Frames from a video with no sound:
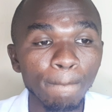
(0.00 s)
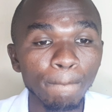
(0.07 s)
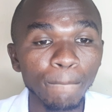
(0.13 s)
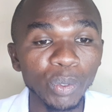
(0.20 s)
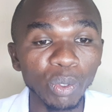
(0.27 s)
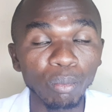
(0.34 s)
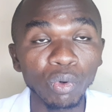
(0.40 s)

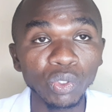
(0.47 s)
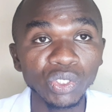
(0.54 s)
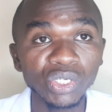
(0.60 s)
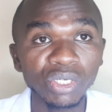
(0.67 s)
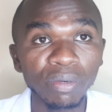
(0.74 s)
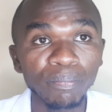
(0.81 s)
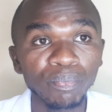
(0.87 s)

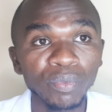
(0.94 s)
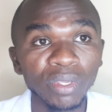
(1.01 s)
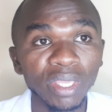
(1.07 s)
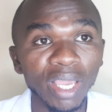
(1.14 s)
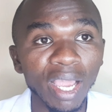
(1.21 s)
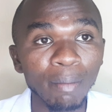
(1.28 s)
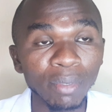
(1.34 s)
promote
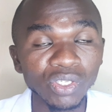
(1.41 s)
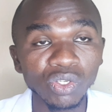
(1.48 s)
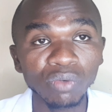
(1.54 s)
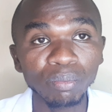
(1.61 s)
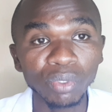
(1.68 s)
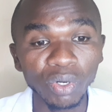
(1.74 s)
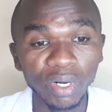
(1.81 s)

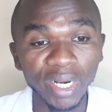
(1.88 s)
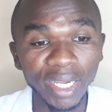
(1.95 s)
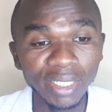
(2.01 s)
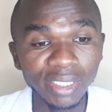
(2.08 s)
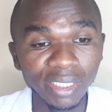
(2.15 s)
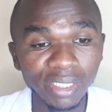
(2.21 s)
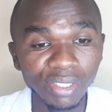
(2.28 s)
Amazon
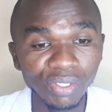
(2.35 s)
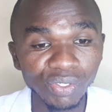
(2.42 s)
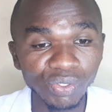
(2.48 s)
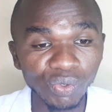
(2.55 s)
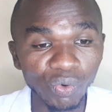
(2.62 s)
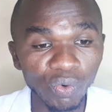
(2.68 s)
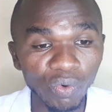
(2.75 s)
products.
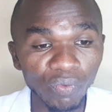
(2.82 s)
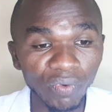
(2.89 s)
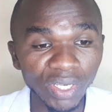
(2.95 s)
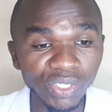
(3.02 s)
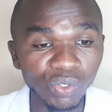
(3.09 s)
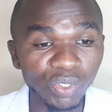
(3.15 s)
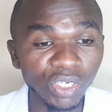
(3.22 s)
So
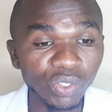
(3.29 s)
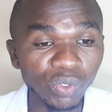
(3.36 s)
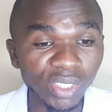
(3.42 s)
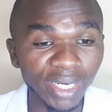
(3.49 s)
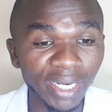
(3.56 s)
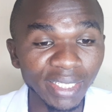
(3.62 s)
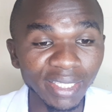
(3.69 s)
first you need to
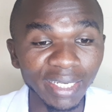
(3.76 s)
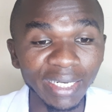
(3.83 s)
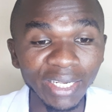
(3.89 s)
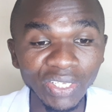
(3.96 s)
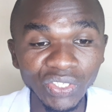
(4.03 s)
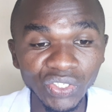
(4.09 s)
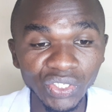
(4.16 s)
select the
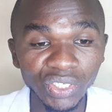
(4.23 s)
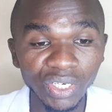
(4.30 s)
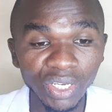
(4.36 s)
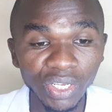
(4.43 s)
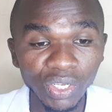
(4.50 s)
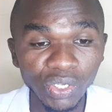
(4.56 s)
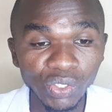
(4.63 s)
niche.
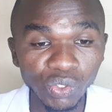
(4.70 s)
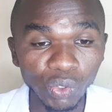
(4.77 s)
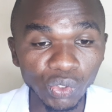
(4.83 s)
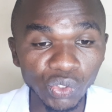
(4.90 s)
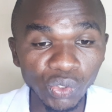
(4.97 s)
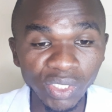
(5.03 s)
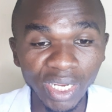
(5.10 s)
So
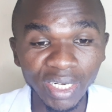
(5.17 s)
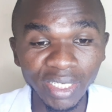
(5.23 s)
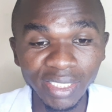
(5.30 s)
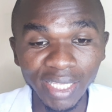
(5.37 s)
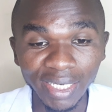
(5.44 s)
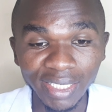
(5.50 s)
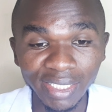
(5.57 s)
choose a
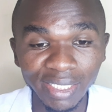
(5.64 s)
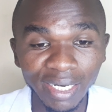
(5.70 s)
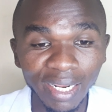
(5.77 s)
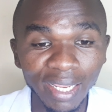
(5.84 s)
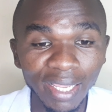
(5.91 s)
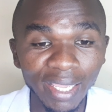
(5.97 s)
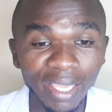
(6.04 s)
niche that
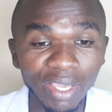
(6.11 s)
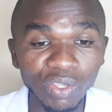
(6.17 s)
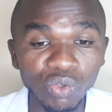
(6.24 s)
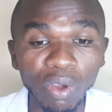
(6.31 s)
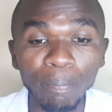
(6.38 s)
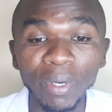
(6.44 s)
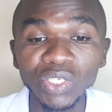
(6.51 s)

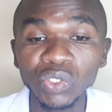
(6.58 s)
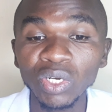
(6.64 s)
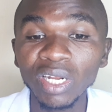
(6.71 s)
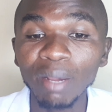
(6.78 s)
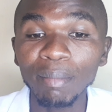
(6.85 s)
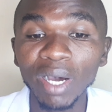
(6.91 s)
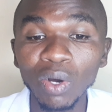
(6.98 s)
you're
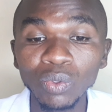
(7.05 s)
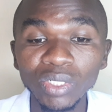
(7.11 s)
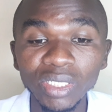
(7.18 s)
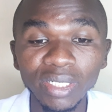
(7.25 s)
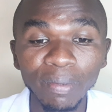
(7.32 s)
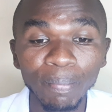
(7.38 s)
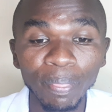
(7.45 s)
passionate
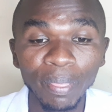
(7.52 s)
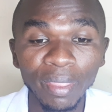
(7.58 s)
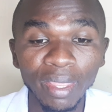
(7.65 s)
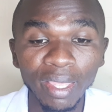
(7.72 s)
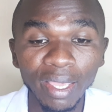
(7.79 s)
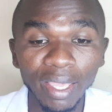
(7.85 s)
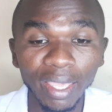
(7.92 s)
about
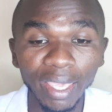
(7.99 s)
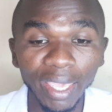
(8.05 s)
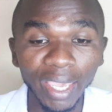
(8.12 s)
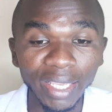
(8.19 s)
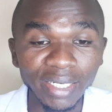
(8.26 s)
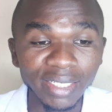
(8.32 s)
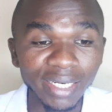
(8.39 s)

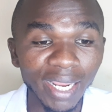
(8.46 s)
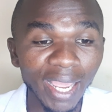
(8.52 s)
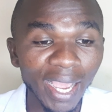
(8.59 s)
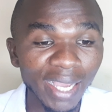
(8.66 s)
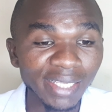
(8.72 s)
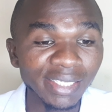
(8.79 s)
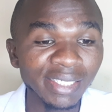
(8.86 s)
and
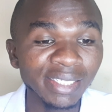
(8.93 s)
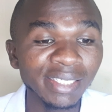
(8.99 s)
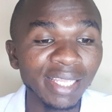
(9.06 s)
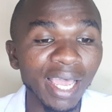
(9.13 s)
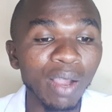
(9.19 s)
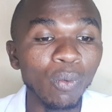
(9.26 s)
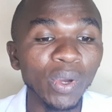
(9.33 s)

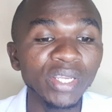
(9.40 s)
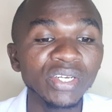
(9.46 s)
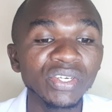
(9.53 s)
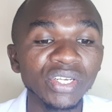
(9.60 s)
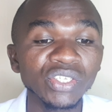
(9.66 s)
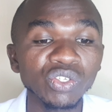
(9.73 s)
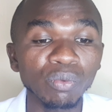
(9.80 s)
has a wide
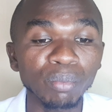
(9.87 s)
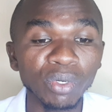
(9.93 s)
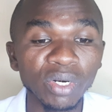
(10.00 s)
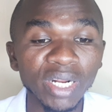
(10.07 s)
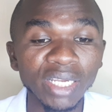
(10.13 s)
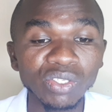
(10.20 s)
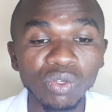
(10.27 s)
range of
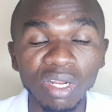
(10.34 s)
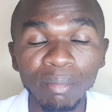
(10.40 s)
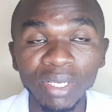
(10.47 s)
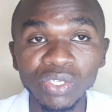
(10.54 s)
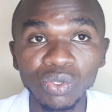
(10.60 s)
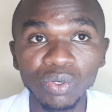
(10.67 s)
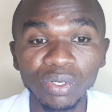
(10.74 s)
products on
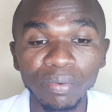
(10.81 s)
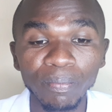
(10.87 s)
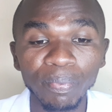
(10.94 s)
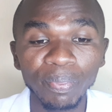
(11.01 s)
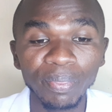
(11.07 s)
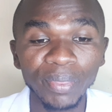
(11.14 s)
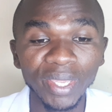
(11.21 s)
Amazon.
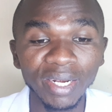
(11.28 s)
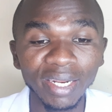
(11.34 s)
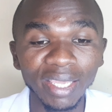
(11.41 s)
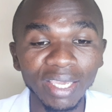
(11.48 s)
Then